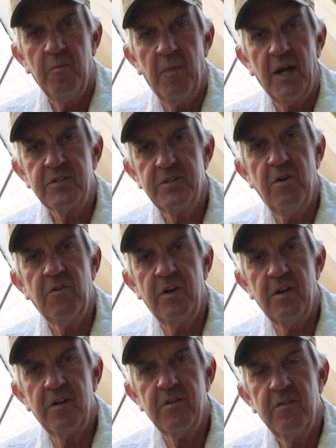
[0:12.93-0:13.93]
Mac Stone
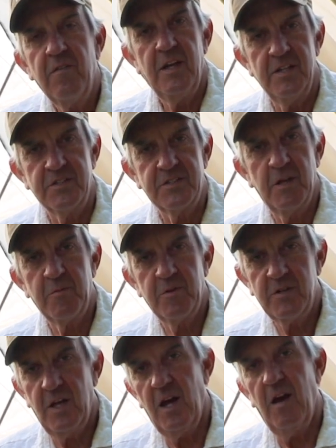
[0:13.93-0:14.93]
here. It's
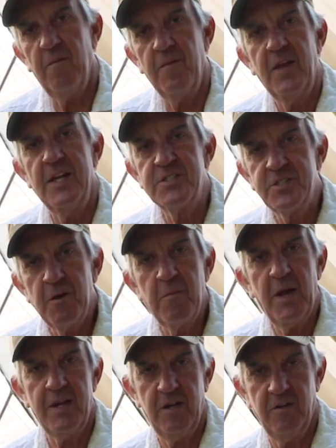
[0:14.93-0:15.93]
summertime. It's
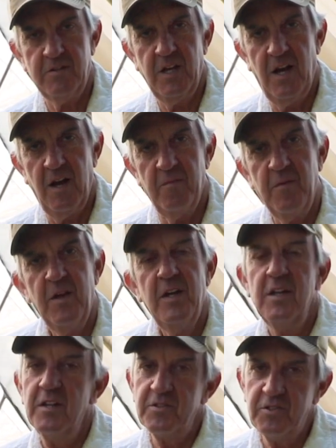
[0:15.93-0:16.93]
tomato time.
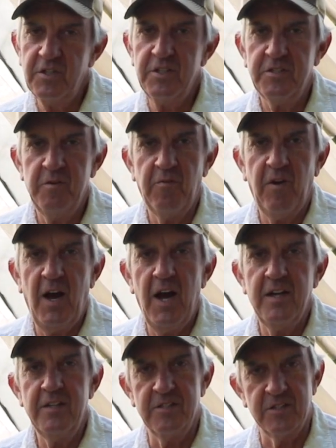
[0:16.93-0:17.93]
Let's look at some
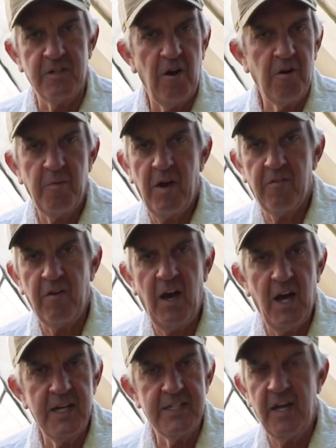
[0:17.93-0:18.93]
varieties. Let's talk about
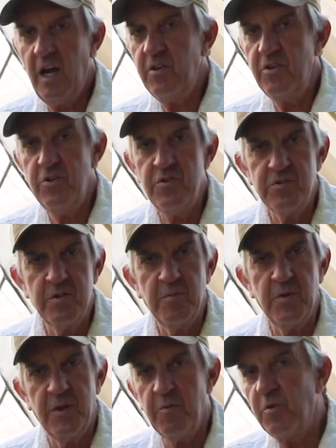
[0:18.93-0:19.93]
varieties, how you use
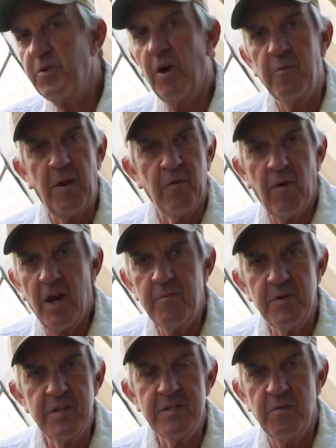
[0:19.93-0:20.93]
them, and then we'll talk about
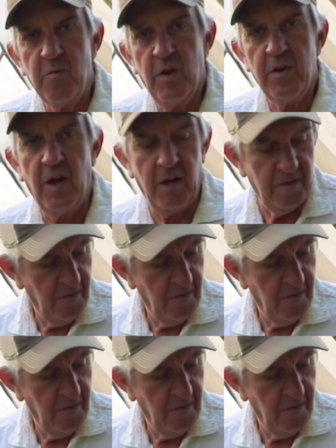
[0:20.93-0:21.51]
ripeness and whatnot.